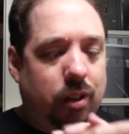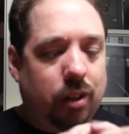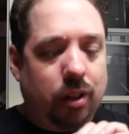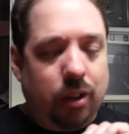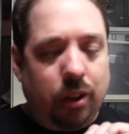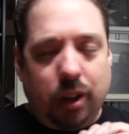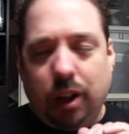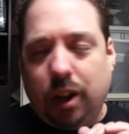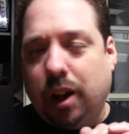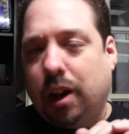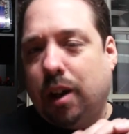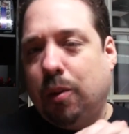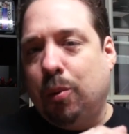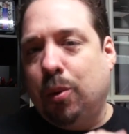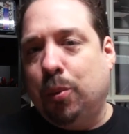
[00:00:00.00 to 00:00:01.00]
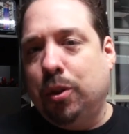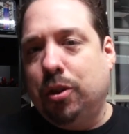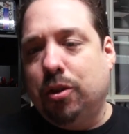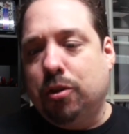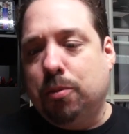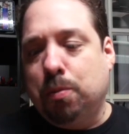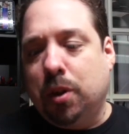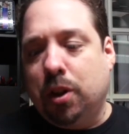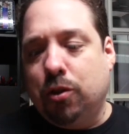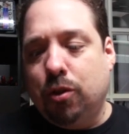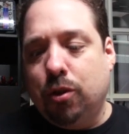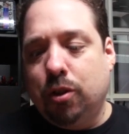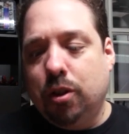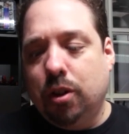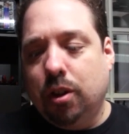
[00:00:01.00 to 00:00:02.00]
looking at what we just
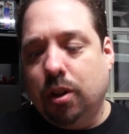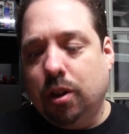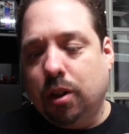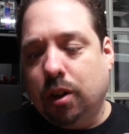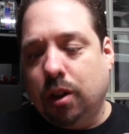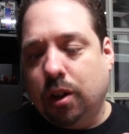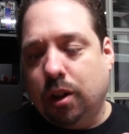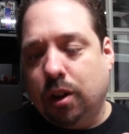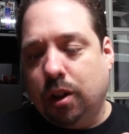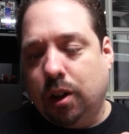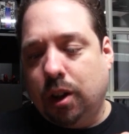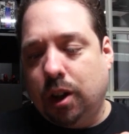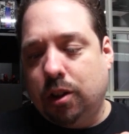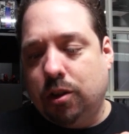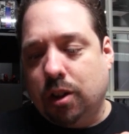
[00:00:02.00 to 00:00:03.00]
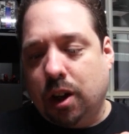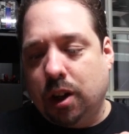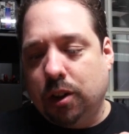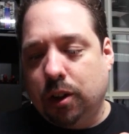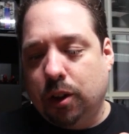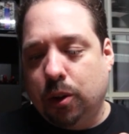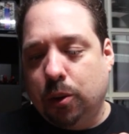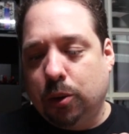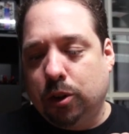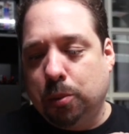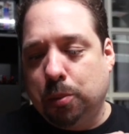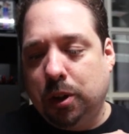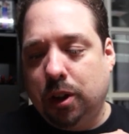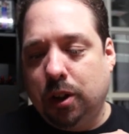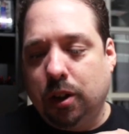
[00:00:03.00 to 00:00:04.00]
measured, uh, it's either going to
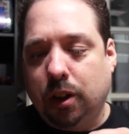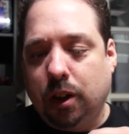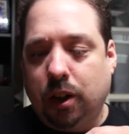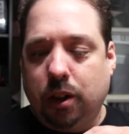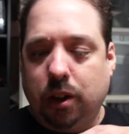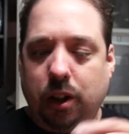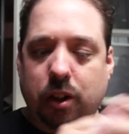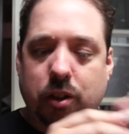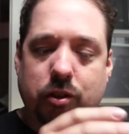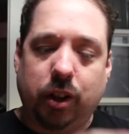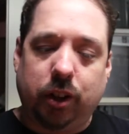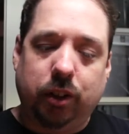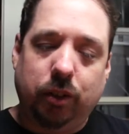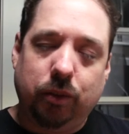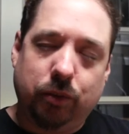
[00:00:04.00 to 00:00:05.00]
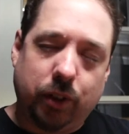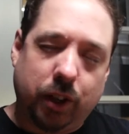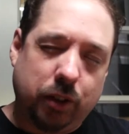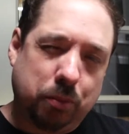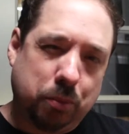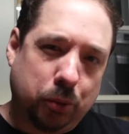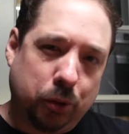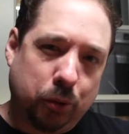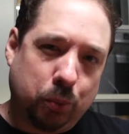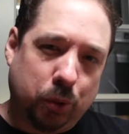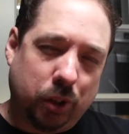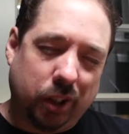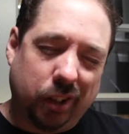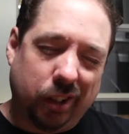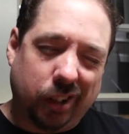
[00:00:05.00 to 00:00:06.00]
be like injecting
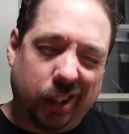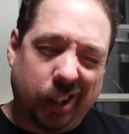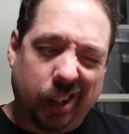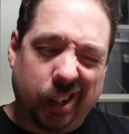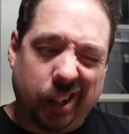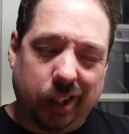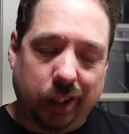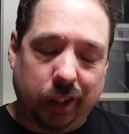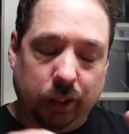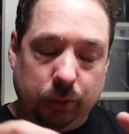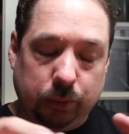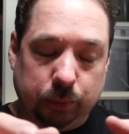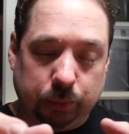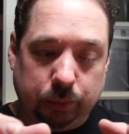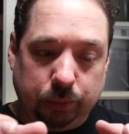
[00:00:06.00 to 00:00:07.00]
5.1 and getting